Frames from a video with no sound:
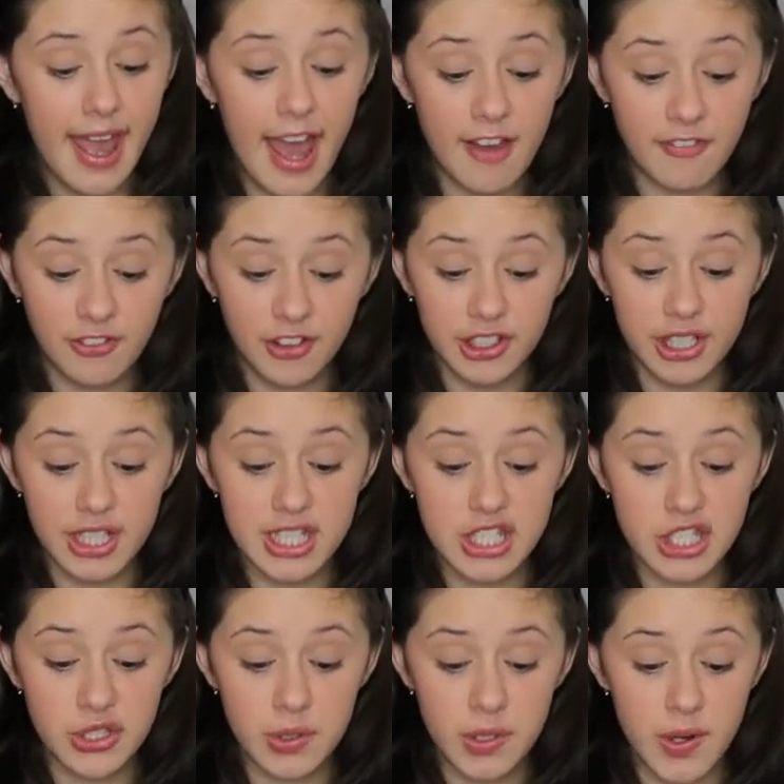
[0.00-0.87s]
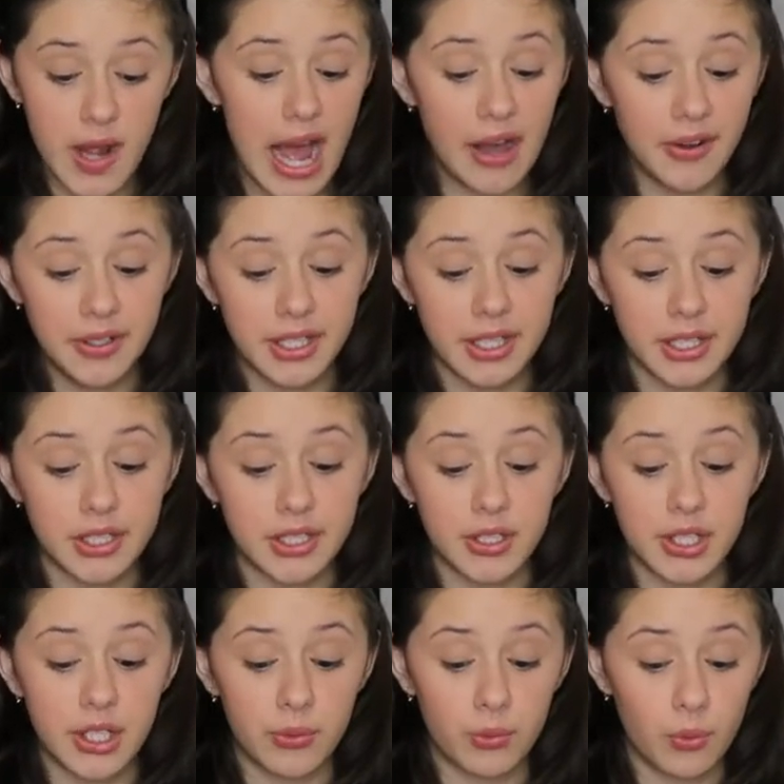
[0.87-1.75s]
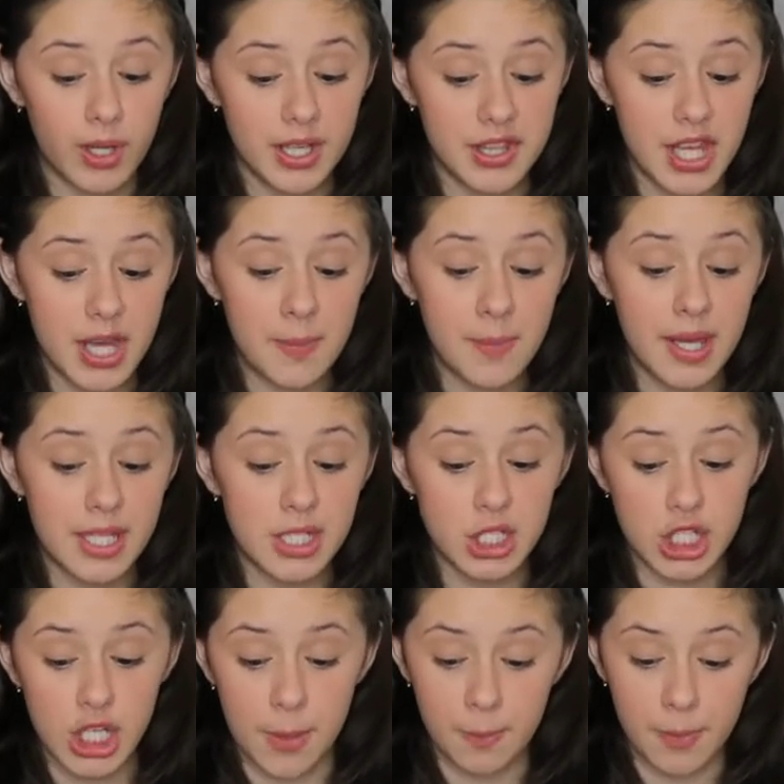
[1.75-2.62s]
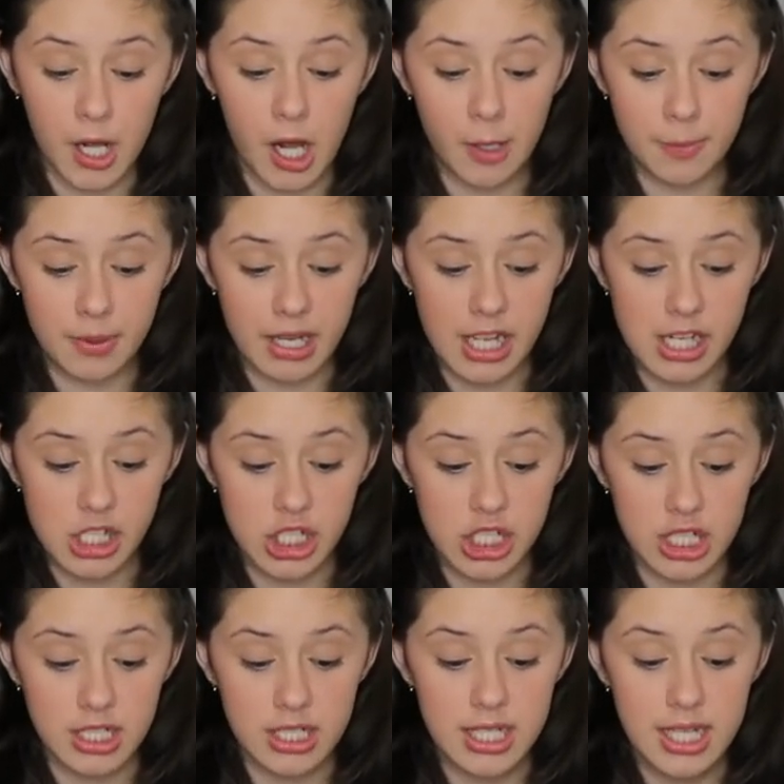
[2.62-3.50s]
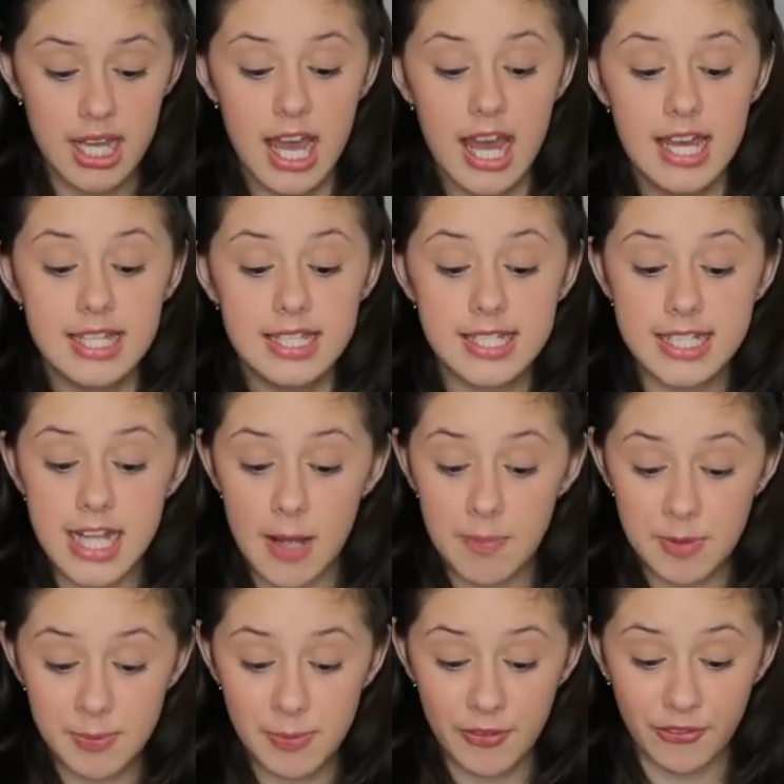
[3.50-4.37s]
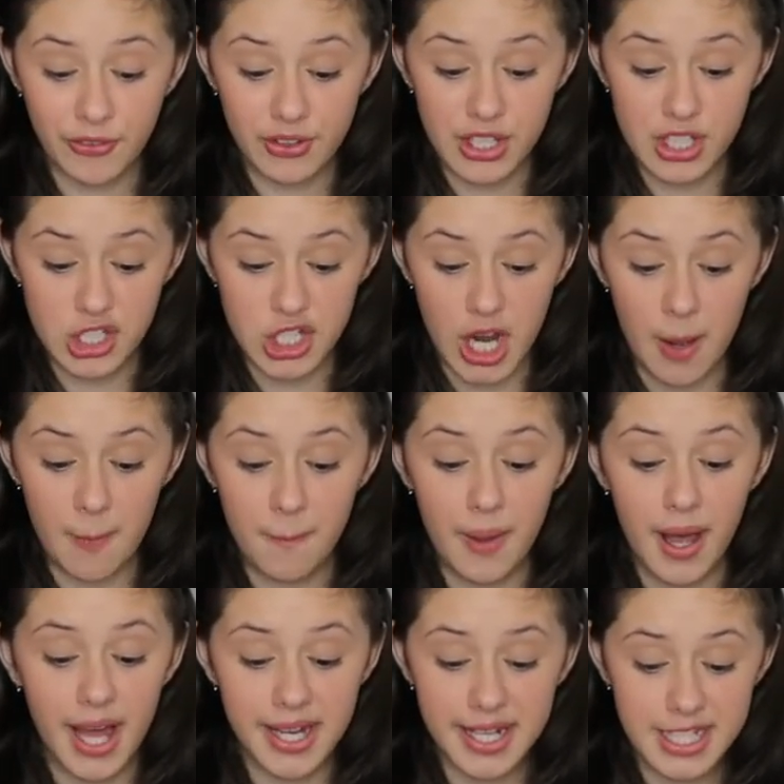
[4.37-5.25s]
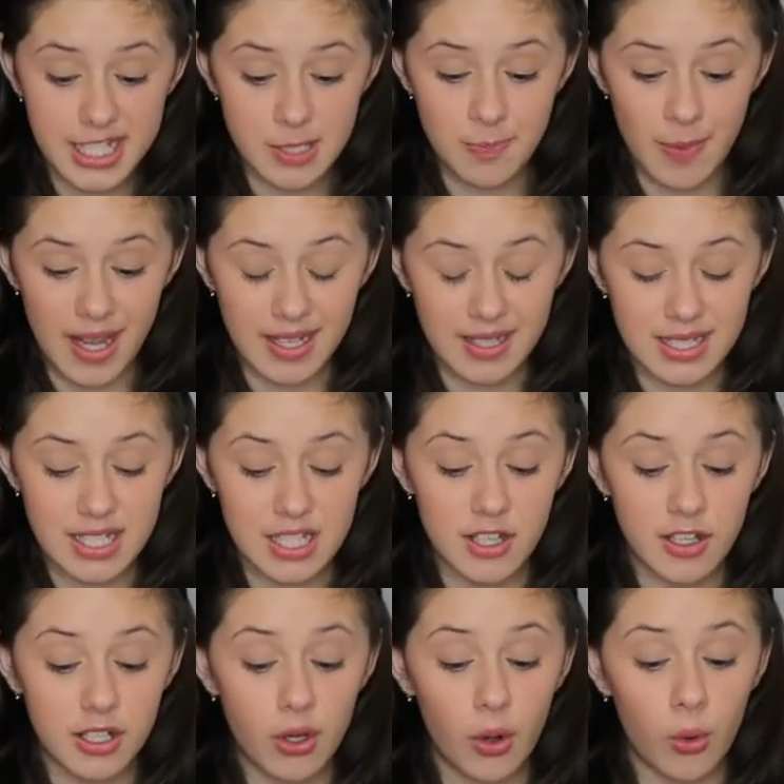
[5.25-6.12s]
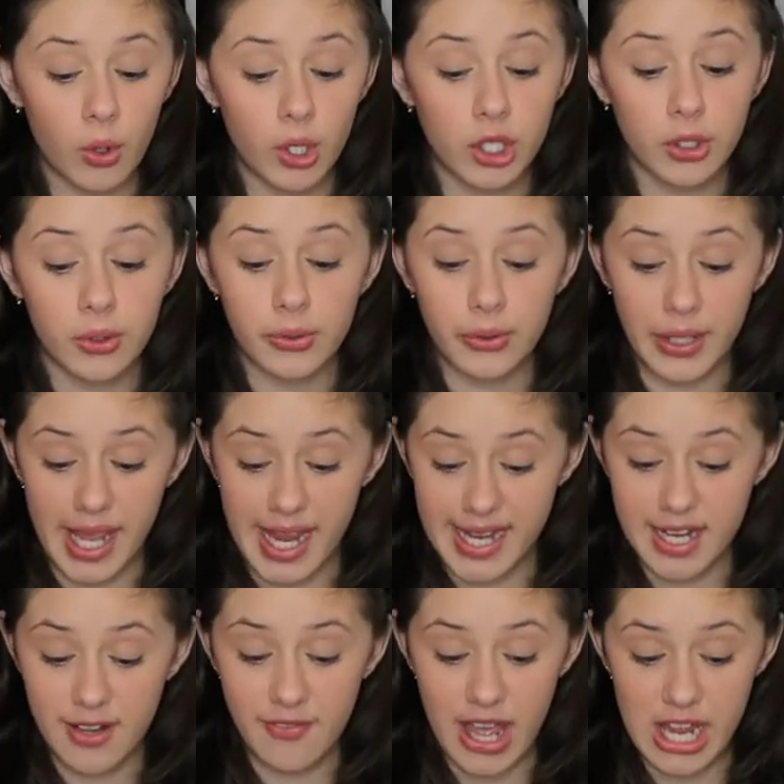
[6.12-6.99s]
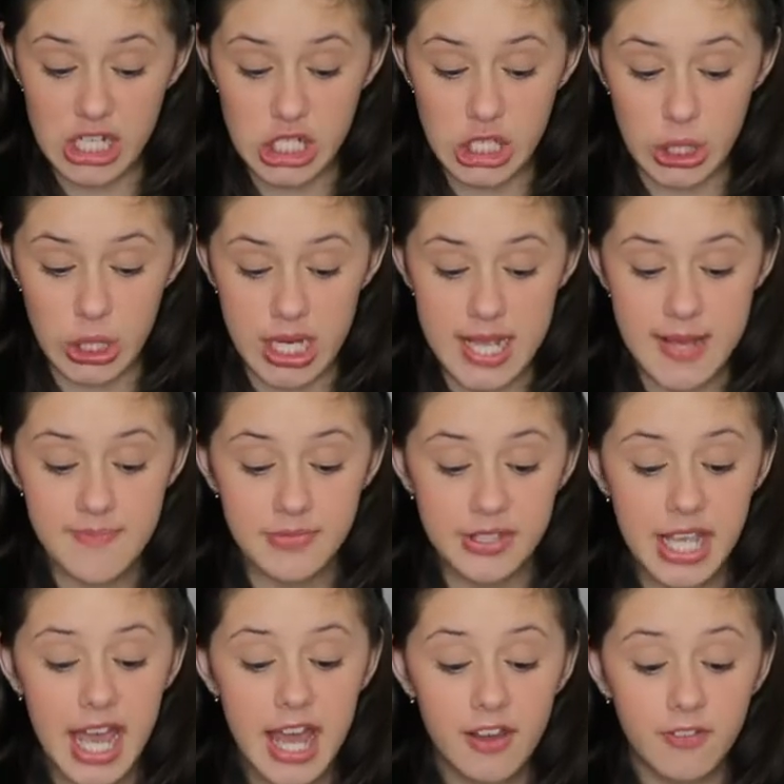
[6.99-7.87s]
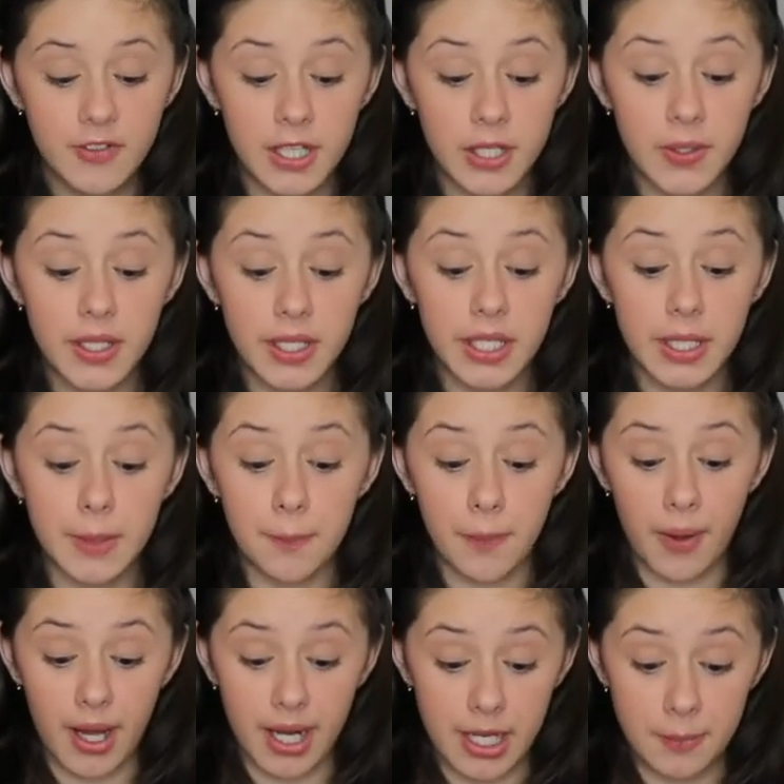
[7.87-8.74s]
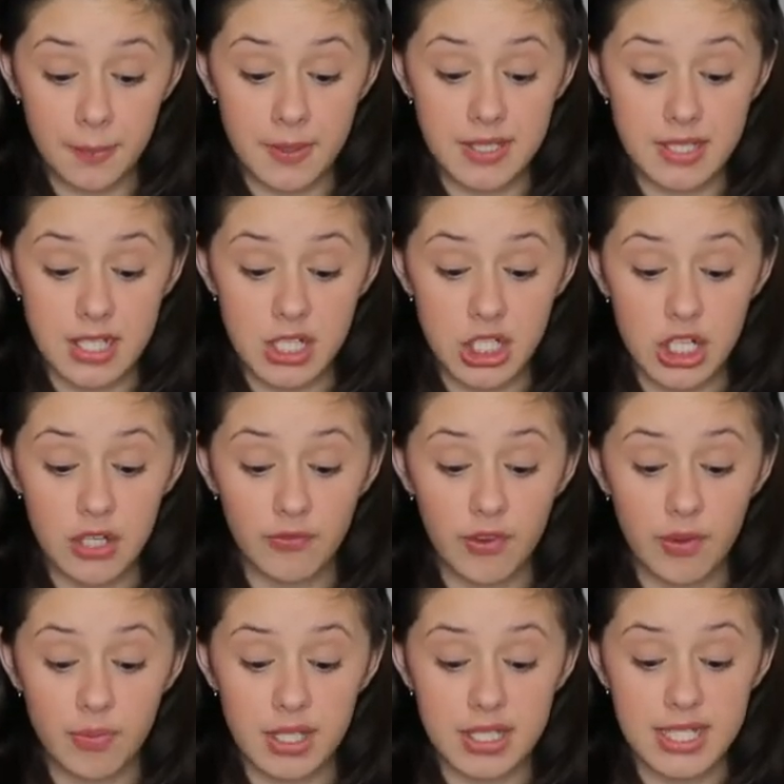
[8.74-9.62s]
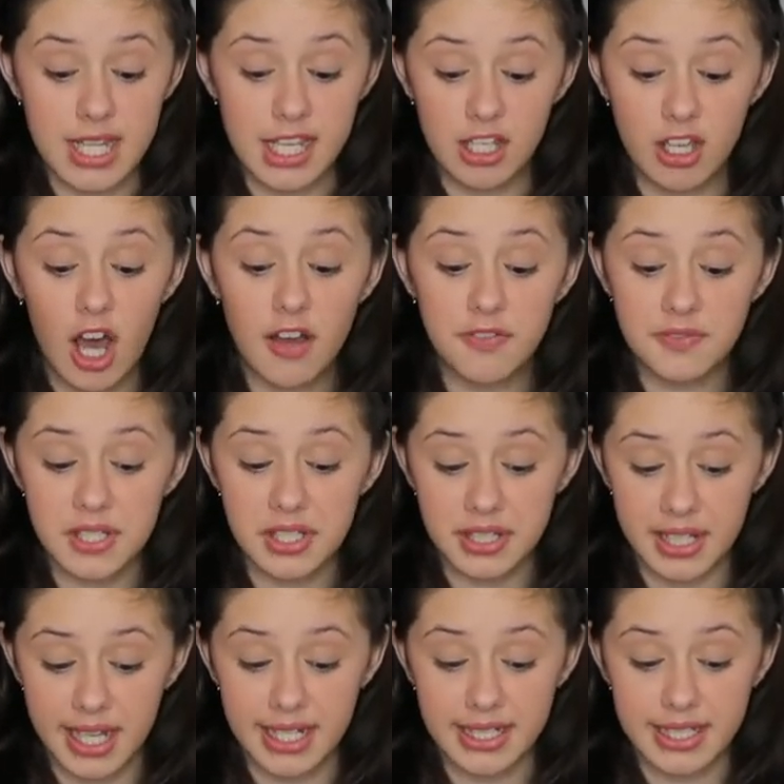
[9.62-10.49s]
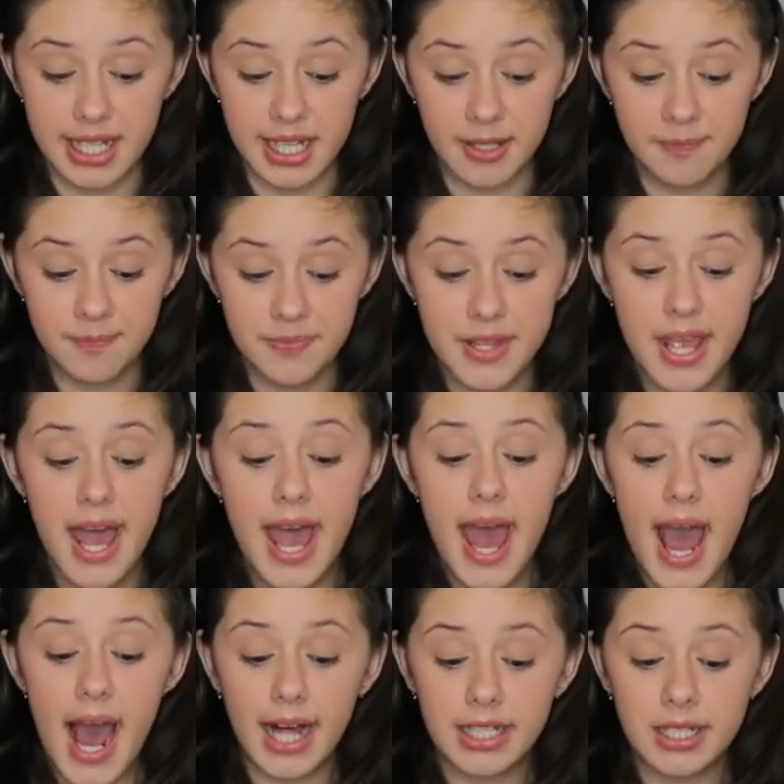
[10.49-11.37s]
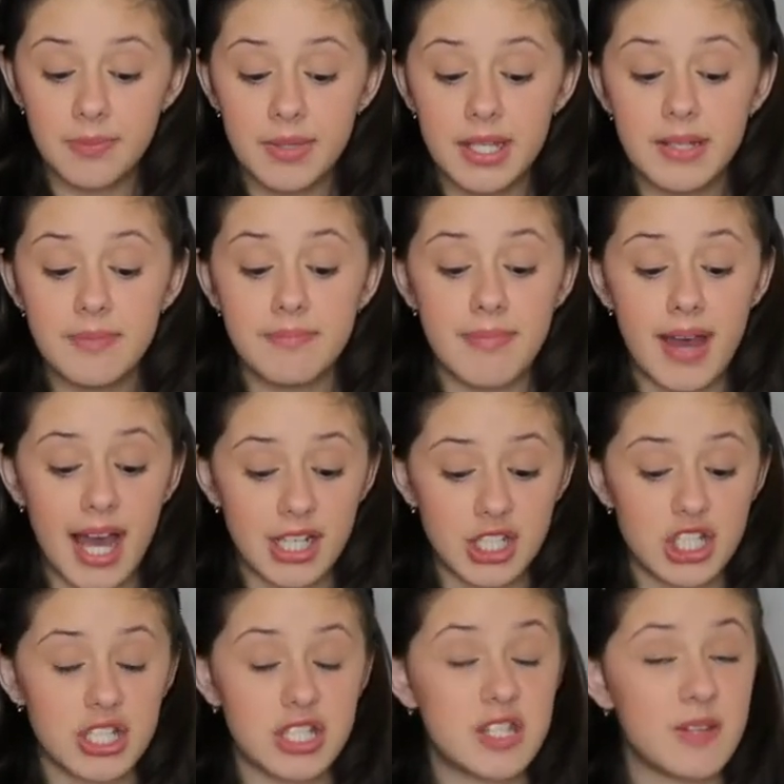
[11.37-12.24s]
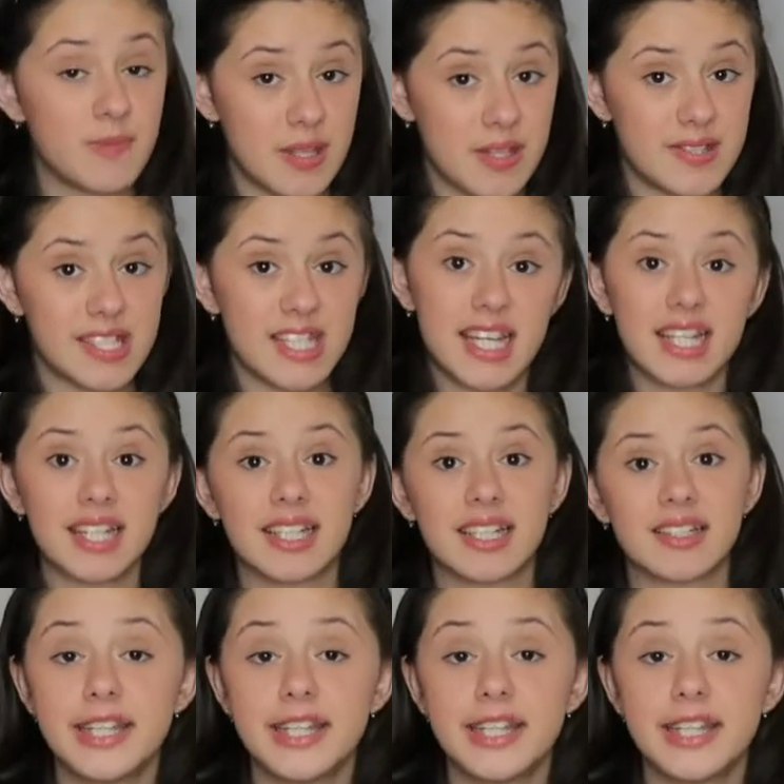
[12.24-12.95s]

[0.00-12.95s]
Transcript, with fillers: Effortless throughout, including rhythm and jump combination steps before the jump, unexpected or creative entry, very good potty position from the takeoff to landing, element matches the music.